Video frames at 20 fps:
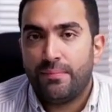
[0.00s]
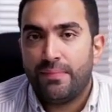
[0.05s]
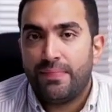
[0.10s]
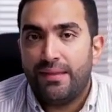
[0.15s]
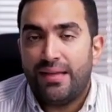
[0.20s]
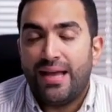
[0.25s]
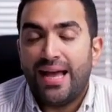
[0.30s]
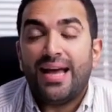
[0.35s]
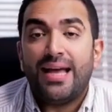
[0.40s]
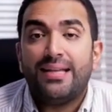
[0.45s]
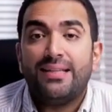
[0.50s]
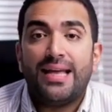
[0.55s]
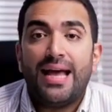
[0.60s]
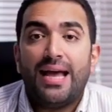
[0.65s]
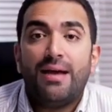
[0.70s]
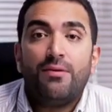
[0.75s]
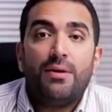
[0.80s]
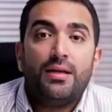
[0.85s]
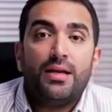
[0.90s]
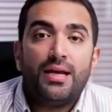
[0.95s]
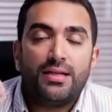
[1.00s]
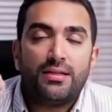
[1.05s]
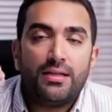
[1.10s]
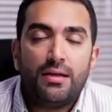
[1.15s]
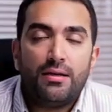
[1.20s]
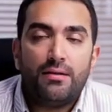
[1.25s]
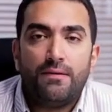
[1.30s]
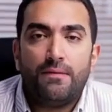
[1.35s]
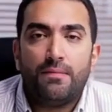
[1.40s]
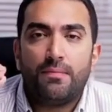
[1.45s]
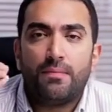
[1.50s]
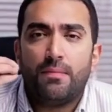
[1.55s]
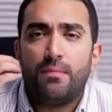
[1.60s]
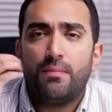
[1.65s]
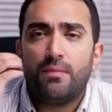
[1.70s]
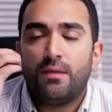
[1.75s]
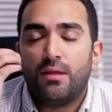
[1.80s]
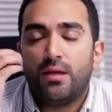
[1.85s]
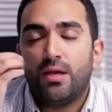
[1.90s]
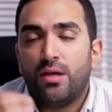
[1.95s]
Guys, advertising
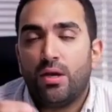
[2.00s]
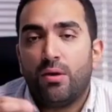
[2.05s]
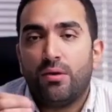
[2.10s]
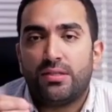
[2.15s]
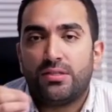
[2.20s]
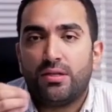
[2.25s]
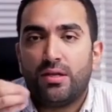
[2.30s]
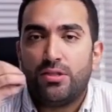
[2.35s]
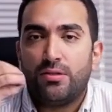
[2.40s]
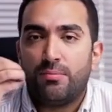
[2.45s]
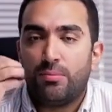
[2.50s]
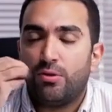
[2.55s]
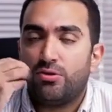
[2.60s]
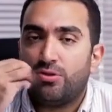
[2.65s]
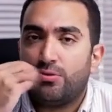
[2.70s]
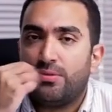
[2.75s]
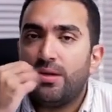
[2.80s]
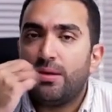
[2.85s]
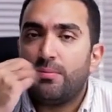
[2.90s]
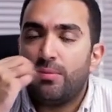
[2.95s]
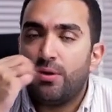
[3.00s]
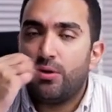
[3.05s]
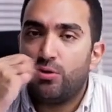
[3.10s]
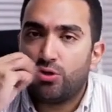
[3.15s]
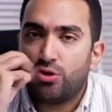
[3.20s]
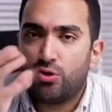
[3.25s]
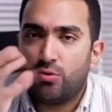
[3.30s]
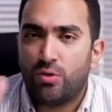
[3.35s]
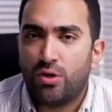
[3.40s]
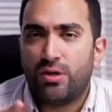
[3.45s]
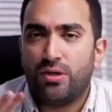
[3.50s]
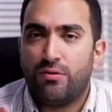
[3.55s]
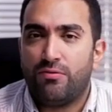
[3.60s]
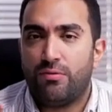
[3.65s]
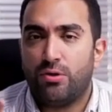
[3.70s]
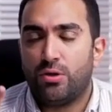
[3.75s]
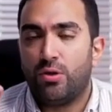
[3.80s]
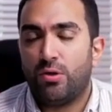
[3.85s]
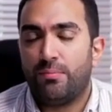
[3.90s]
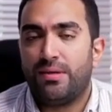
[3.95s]
alone is not supposed to be a miracle worker for
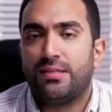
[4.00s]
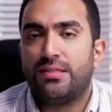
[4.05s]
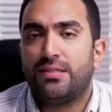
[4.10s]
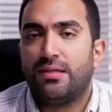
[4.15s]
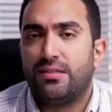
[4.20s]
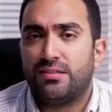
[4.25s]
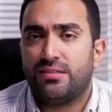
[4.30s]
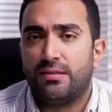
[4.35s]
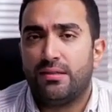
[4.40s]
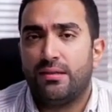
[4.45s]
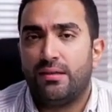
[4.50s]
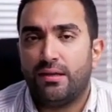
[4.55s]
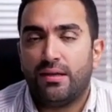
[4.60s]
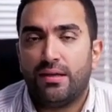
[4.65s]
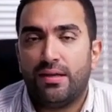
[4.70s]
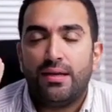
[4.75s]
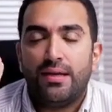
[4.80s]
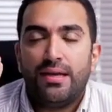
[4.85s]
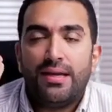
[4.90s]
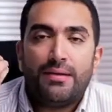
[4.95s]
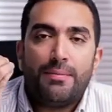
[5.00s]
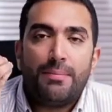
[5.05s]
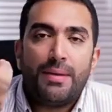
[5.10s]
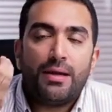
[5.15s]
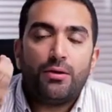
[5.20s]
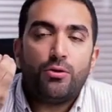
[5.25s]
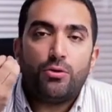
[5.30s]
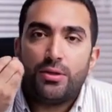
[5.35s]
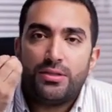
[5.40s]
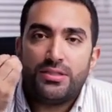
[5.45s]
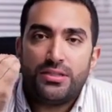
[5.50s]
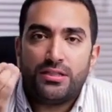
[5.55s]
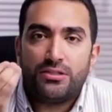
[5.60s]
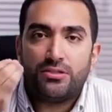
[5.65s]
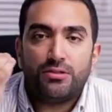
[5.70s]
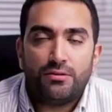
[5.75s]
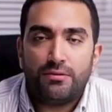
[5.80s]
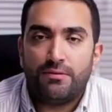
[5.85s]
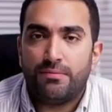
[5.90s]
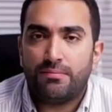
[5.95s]
your business. It's meant to assist
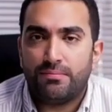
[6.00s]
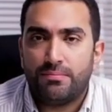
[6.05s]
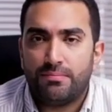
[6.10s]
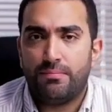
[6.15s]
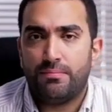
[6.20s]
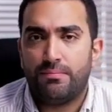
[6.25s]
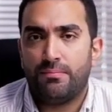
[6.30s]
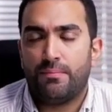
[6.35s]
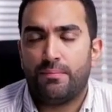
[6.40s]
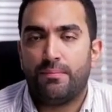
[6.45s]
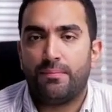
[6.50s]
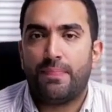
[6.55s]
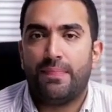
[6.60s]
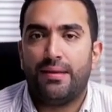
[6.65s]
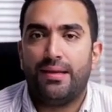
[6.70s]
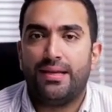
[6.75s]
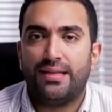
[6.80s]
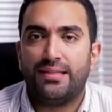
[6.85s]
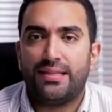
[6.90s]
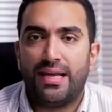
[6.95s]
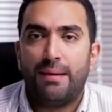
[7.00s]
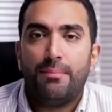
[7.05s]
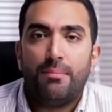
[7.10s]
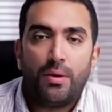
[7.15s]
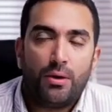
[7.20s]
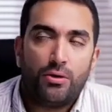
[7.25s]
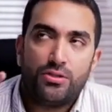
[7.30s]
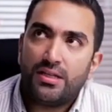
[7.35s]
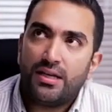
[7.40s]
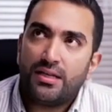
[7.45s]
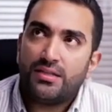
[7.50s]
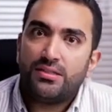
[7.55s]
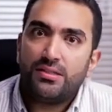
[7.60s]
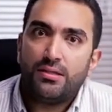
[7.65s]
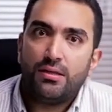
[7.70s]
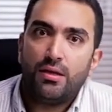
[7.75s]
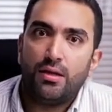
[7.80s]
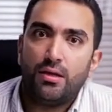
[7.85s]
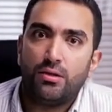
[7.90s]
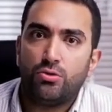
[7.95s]
in that process,
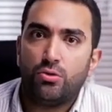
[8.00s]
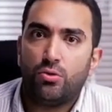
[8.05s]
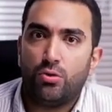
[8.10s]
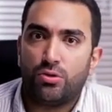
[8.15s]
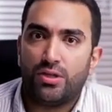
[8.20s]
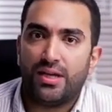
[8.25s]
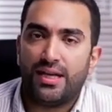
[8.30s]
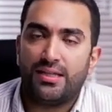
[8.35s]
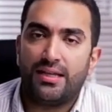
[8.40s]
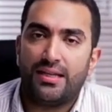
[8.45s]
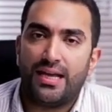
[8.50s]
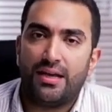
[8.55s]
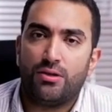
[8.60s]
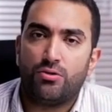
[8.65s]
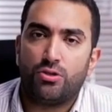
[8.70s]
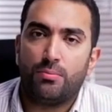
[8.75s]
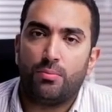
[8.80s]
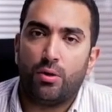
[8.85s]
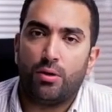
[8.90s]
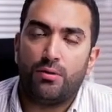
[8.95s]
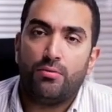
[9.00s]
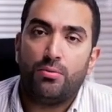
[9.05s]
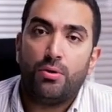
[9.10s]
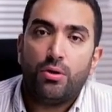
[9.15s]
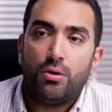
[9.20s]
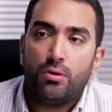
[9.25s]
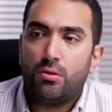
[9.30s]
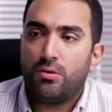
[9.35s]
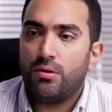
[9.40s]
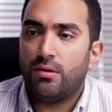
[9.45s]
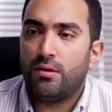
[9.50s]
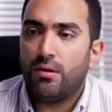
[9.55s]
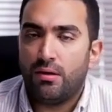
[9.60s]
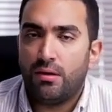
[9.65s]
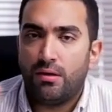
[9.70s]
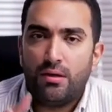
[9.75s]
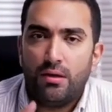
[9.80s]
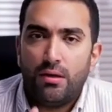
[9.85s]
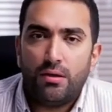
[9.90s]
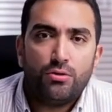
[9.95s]
to create an entry point for you,
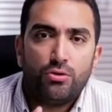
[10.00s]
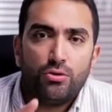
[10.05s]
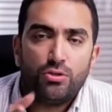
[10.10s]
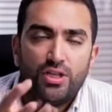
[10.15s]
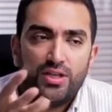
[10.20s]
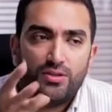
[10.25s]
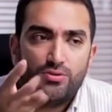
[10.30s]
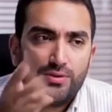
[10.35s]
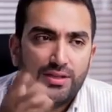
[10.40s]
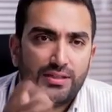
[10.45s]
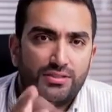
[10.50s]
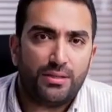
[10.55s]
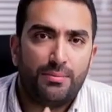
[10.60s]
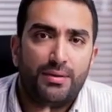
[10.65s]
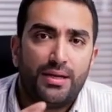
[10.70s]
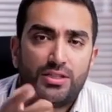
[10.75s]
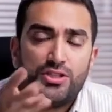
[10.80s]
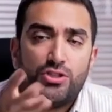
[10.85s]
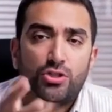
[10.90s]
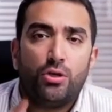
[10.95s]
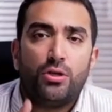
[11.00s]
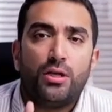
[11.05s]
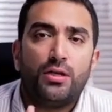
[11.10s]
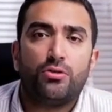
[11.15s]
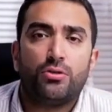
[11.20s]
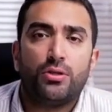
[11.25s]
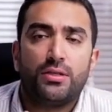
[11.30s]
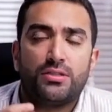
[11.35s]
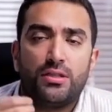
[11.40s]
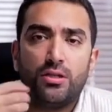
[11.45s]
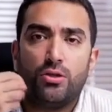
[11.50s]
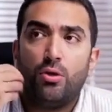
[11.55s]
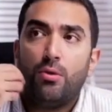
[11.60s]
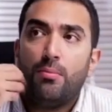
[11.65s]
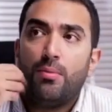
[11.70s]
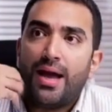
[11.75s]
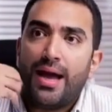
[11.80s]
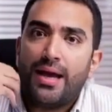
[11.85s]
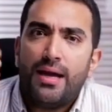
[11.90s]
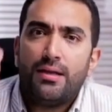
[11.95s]
to generate some initial interest in your
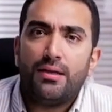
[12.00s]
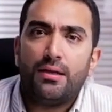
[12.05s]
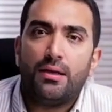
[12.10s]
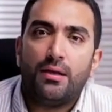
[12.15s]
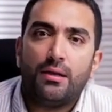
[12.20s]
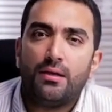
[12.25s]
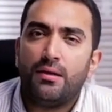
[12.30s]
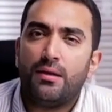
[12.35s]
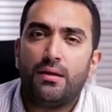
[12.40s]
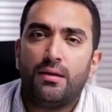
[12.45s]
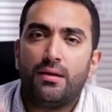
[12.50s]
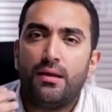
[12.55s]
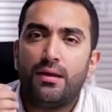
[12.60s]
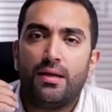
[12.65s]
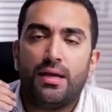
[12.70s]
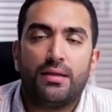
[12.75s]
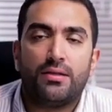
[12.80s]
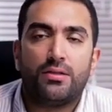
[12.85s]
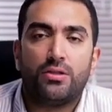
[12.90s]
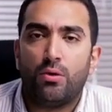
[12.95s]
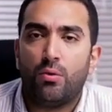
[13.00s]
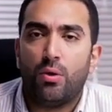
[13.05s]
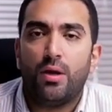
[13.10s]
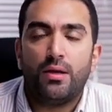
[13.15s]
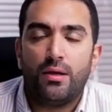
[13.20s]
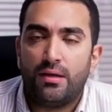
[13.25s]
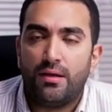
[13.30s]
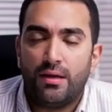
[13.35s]
brand, and so on.